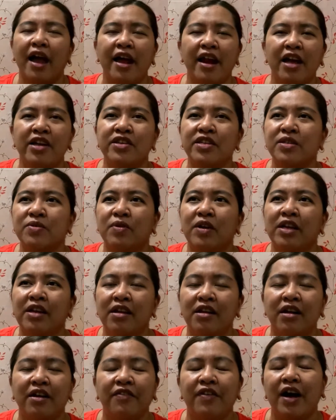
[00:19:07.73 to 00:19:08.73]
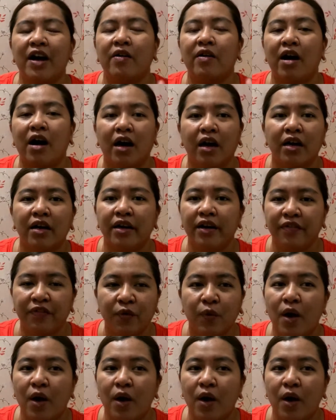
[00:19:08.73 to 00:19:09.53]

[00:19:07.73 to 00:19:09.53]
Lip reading: and I just really love how R.F.